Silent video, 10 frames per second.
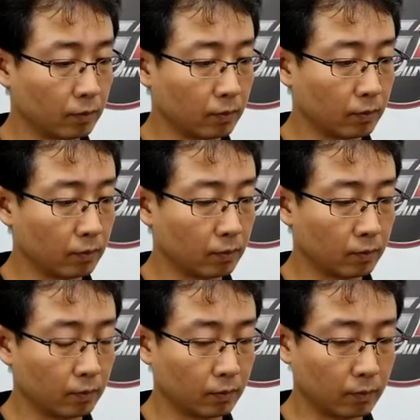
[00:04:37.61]

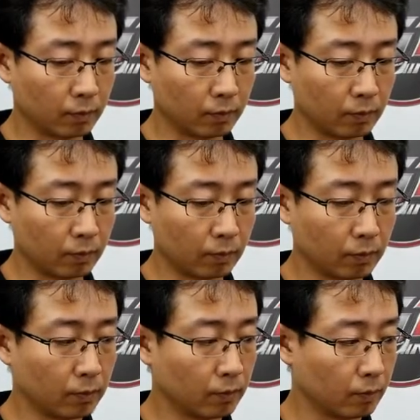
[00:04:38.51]

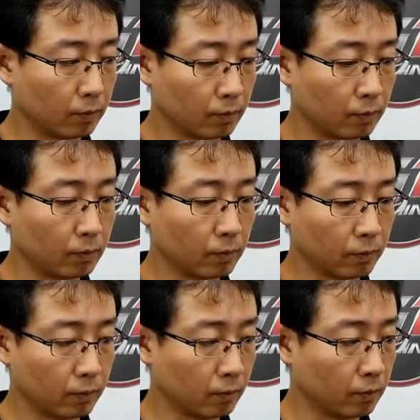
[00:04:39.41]

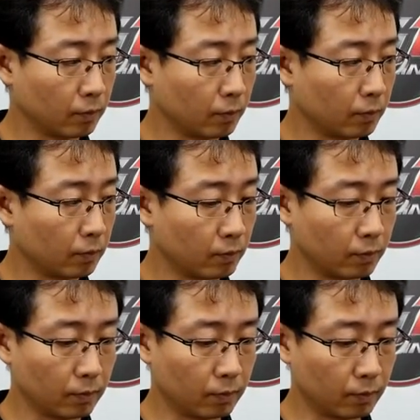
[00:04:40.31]

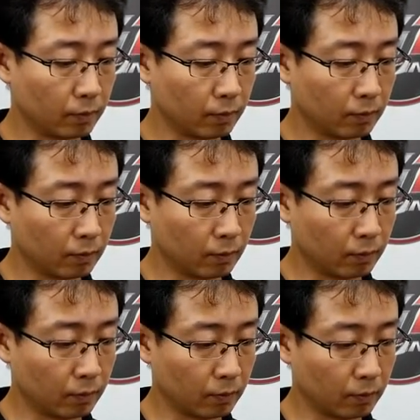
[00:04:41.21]

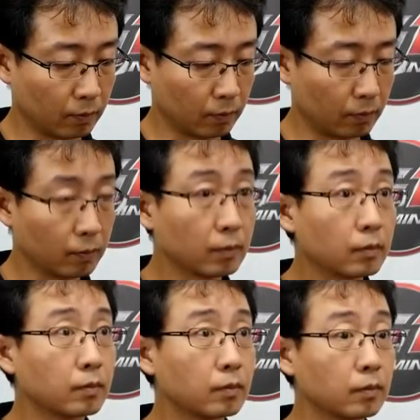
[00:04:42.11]

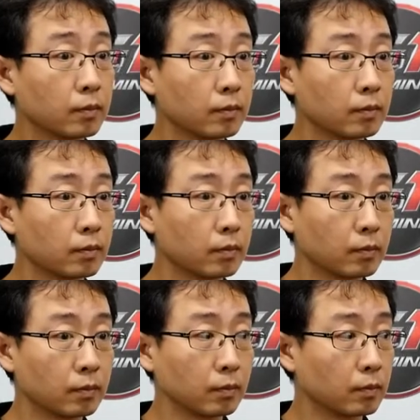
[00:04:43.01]

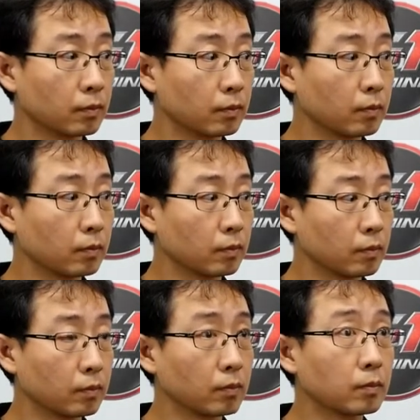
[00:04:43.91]

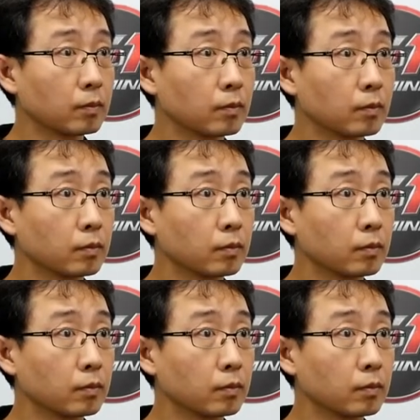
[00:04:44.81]
[no speech]